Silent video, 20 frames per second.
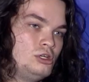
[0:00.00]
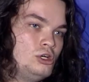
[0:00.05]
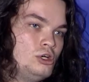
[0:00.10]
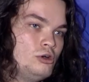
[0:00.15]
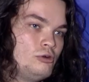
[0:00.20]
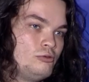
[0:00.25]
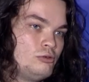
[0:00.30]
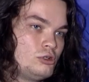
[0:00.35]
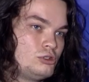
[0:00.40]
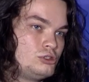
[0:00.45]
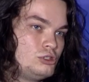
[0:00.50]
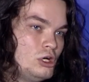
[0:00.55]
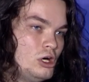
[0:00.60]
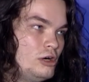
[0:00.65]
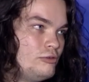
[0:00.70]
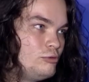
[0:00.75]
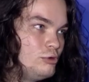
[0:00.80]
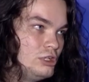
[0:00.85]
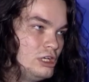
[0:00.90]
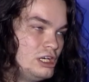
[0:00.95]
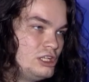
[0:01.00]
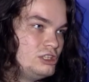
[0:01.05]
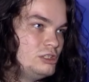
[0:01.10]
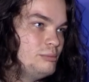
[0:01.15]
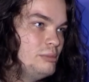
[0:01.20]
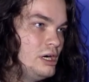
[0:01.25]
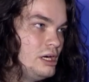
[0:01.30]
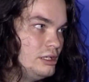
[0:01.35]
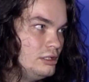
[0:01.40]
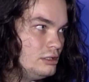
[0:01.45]
First off, when you hit the
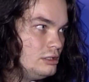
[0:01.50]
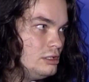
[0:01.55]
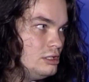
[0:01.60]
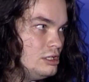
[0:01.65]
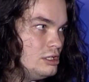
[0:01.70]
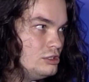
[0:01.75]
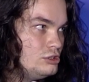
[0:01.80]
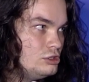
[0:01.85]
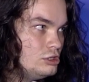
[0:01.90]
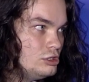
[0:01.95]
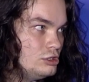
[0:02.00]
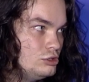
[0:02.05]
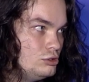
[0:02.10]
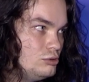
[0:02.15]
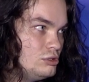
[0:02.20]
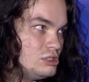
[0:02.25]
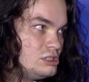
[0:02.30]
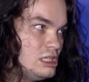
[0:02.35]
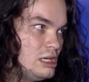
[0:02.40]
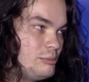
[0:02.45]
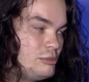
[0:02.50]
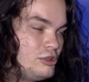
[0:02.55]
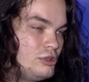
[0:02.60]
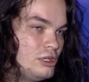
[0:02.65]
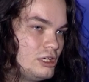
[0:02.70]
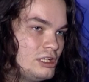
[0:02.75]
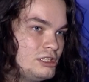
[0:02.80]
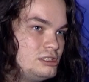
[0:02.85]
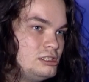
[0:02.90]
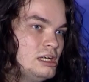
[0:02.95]
button to do this type of
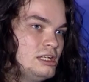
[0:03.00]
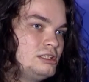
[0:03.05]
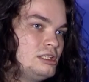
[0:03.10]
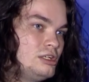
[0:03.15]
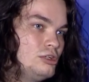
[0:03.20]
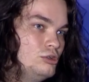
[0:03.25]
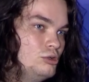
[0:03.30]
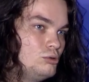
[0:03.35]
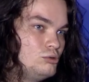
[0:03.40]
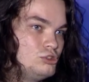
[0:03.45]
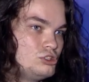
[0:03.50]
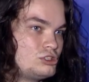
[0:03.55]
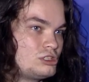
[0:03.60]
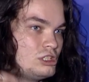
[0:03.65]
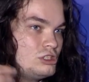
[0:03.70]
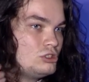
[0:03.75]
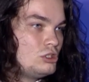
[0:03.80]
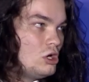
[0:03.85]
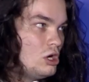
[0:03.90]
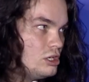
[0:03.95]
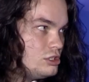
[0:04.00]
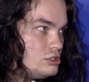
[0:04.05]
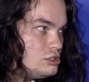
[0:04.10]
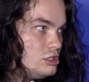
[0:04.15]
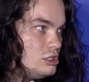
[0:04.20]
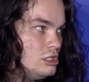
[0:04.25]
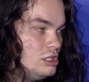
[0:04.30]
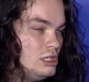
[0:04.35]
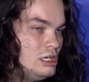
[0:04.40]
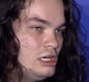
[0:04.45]
thing, it's not that a nuke just gets launched,
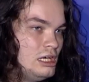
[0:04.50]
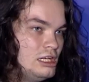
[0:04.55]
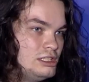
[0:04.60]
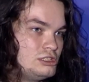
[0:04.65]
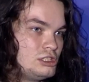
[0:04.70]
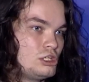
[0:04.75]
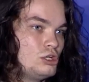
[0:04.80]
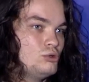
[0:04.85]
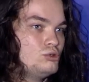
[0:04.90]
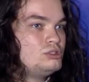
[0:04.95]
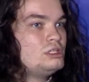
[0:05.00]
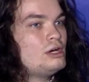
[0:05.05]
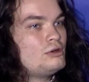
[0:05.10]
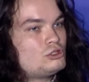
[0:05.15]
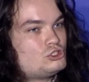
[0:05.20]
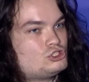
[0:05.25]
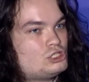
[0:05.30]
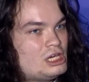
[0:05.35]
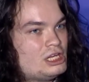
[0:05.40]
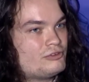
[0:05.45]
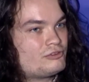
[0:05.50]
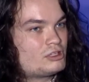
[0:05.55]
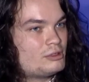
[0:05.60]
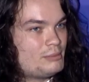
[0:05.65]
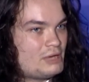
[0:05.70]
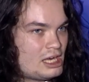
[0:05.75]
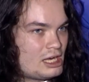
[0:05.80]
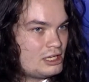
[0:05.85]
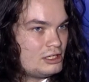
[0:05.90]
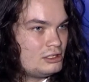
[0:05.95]
it's it goes down to chain of
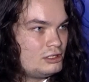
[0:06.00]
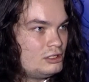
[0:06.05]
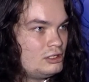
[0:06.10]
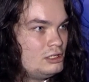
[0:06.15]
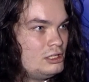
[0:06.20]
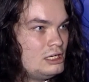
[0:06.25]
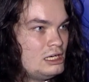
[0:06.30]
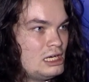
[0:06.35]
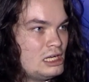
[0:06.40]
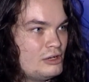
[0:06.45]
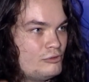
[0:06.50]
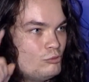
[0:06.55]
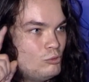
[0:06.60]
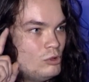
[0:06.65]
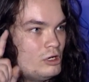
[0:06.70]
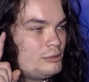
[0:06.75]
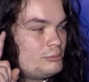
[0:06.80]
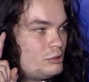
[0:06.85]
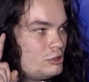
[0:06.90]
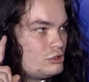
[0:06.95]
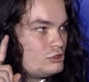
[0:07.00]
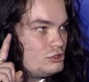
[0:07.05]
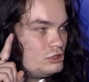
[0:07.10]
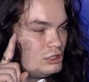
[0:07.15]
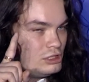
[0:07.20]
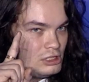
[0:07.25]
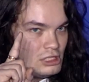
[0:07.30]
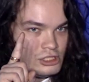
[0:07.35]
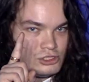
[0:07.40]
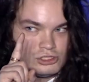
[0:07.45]
command. Right. And if one person
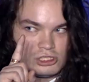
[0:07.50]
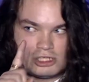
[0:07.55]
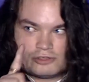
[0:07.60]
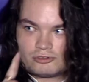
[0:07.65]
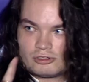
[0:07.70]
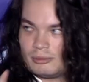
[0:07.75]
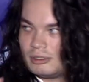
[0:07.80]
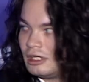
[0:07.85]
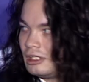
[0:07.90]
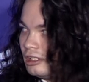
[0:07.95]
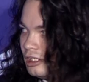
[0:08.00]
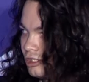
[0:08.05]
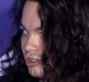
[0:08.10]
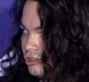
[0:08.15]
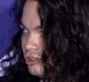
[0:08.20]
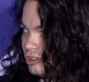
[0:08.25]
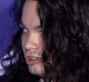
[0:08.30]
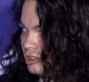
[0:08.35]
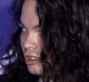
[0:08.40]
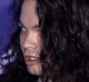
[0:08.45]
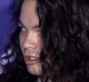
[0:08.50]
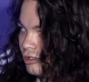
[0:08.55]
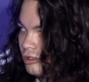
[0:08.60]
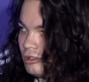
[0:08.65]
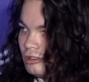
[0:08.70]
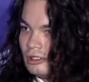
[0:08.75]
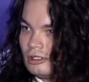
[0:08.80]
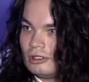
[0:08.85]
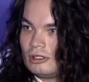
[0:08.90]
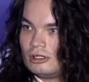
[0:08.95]
in that chain of command, like she said
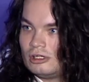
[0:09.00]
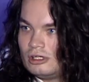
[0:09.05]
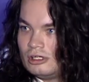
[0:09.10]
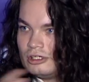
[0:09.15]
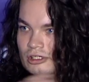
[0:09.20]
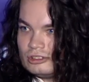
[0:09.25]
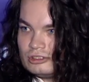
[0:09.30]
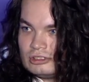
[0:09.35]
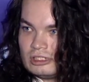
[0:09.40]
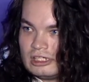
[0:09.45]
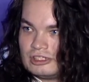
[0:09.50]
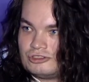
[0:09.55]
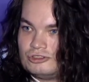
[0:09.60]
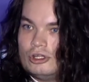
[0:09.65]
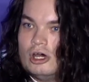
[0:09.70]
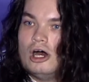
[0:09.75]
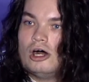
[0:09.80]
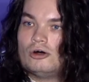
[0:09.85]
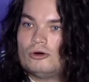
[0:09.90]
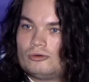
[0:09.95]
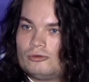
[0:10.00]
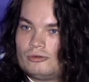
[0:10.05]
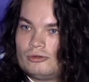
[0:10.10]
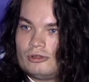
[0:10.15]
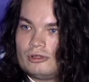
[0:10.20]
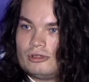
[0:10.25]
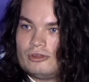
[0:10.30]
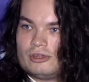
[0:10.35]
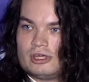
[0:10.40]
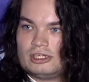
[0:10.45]
earlier, says no,
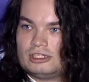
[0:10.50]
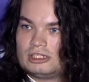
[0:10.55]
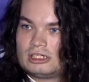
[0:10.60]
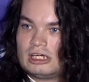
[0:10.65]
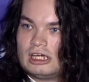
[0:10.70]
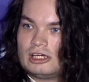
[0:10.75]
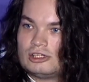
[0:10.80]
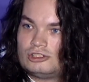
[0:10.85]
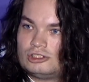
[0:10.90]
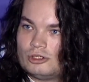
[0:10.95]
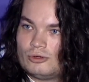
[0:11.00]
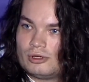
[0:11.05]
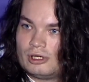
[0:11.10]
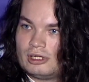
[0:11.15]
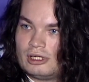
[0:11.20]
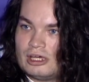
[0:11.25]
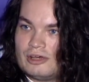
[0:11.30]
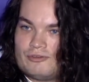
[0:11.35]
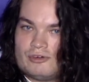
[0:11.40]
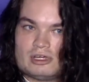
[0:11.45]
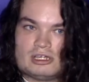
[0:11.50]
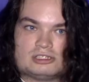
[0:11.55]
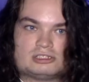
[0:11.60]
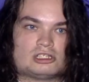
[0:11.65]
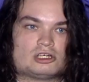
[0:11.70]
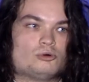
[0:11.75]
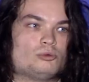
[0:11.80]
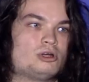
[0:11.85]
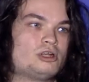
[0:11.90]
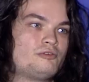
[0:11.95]
then you can't do it. If any
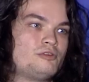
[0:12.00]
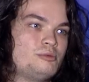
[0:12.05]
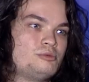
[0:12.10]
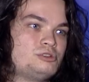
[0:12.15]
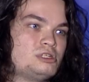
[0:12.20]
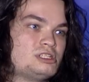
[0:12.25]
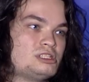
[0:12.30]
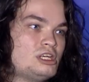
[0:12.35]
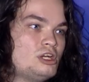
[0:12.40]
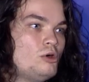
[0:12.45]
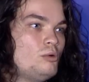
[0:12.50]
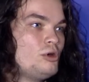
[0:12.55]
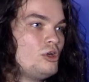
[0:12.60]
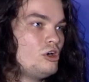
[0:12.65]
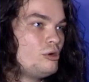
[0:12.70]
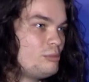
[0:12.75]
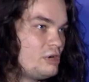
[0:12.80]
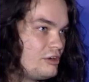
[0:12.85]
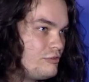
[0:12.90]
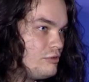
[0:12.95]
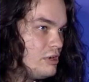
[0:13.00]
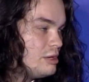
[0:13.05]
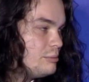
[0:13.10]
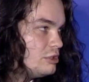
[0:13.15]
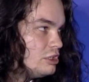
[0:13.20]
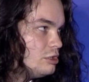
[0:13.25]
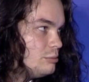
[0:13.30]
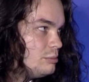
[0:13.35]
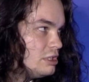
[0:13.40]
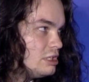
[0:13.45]
single one of them says, I don't want all my
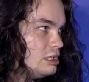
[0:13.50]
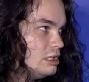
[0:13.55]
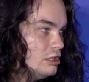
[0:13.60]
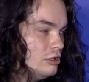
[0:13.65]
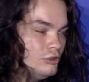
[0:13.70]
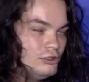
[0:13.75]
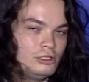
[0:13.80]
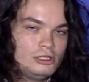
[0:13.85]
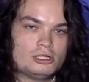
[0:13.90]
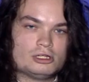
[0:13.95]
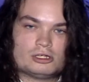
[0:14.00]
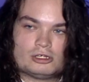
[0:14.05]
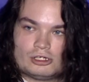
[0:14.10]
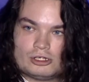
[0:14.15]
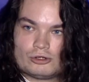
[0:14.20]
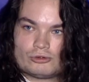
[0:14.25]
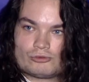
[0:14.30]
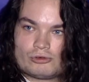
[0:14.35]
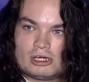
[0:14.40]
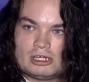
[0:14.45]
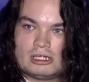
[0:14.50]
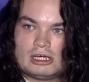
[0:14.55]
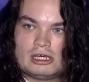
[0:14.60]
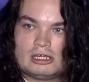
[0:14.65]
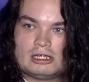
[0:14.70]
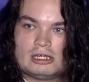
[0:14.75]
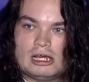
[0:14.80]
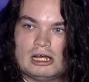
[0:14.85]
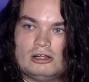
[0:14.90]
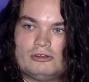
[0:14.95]
family to be killed in a
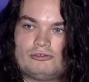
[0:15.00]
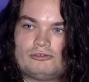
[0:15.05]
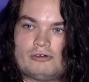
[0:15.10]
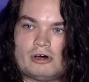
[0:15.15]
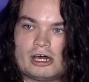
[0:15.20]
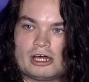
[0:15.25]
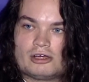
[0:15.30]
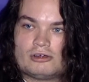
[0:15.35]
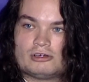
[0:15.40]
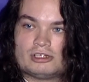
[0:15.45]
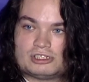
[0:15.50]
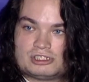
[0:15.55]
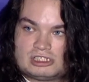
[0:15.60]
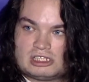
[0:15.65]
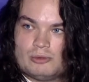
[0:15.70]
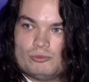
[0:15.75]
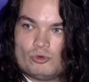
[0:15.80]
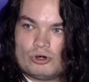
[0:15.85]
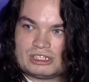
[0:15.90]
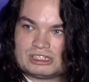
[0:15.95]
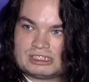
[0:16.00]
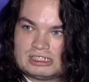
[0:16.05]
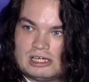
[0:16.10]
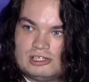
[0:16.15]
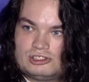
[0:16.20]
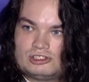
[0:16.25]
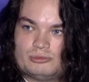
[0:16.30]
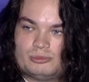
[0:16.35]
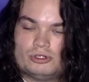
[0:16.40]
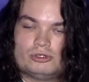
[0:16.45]
radiated hellfire, and is somewhat
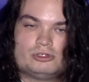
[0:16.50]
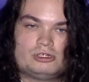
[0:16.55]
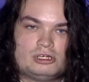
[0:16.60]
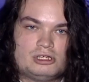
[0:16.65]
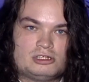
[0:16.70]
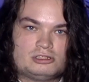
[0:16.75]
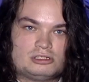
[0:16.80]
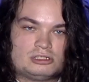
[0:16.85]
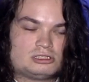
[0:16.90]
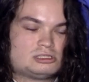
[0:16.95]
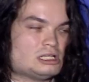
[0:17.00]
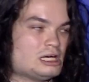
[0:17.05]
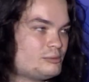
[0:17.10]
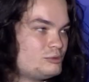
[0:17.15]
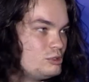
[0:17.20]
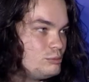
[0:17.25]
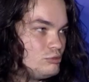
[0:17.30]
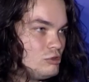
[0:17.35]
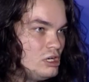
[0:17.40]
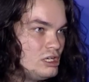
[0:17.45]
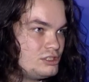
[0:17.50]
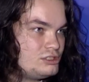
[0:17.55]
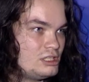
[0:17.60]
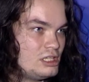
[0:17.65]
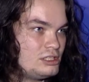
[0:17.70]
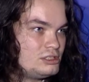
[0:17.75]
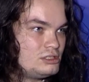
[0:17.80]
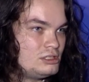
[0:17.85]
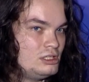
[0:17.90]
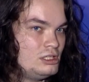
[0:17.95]
sensible, then it stops the
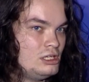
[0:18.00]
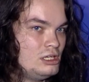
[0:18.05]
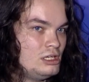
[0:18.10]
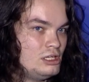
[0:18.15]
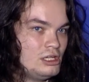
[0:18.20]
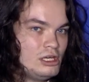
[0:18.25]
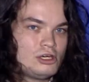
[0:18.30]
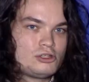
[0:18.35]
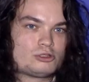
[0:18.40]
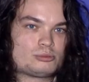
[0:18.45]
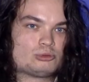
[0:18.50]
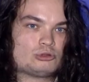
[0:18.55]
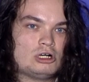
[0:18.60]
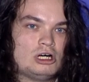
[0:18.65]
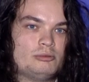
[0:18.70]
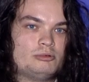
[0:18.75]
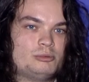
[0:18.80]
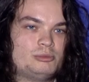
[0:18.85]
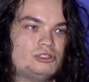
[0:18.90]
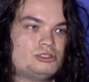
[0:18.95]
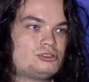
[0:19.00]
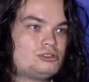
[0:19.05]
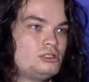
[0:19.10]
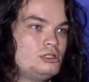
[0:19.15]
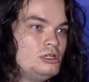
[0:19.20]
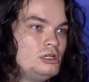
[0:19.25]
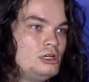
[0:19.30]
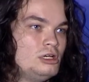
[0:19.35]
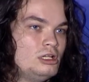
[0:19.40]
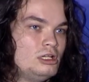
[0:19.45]
process. The other problem is,
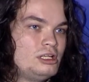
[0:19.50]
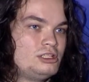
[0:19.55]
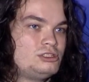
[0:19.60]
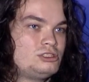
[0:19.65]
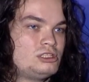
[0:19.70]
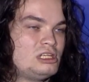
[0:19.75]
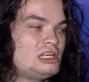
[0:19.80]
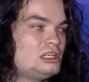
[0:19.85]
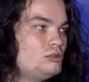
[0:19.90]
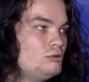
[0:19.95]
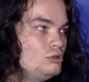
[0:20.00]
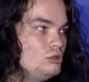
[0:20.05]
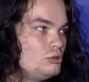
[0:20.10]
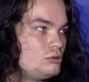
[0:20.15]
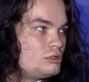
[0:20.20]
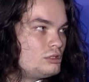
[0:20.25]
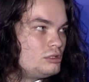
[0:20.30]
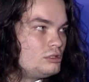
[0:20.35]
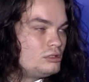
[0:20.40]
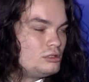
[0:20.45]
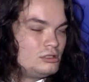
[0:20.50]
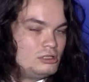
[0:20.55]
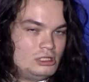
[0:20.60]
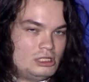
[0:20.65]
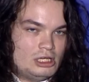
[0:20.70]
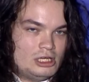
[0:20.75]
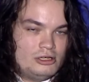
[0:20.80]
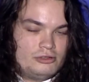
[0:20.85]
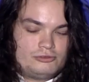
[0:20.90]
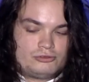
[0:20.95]
let's say you nuke
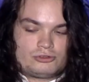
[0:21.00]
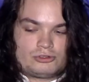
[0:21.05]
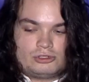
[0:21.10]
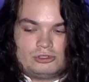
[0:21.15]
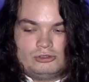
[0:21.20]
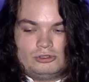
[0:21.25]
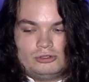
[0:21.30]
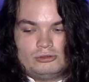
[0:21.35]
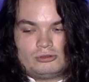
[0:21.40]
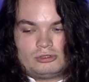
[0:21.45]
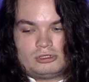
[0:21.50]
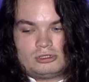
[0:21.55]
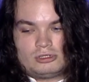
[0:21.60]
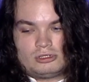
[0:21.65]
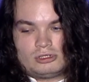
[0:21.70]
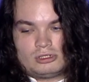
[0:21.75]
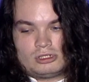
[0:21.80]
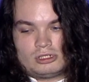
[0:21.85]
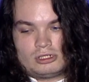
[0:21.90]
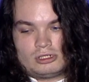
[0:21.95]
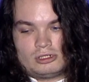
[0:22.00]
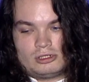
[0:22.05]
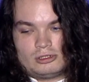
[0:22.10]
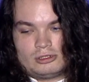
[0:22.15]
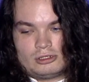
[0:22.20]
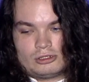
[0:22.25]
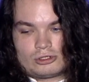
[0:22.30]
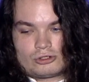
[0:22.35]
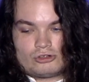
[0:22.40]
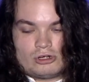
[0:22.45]
Kiev or you
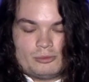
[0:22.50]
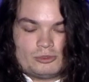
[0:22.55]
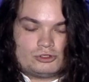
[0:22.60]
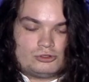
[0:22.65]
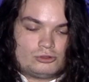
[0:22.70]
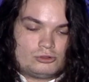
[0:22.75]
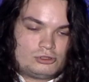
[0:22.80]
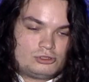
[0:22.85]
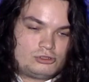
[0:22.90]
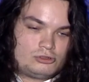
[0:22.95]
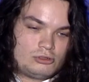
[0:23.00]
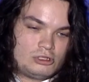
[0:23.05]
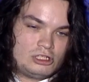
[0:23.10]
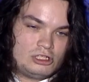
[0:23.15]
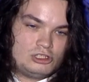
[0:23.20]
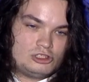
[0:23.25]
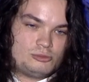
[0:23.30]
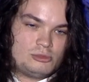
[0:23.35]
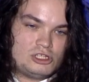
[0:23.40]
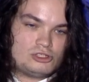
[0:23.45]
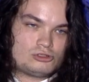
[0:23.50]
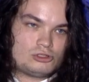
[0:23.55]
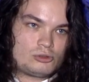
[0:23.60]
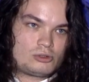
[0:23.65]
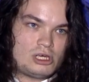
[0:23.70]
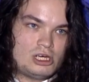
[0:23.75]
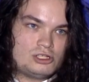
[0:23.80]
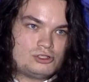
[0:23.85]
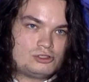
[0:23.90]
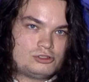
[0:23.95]
nuke Kramatorsk or any of these major
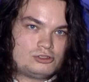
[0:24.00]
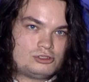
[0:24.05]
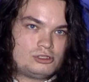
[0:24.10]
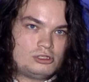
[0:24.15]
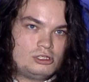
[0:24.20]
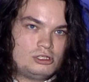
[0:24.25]
locations.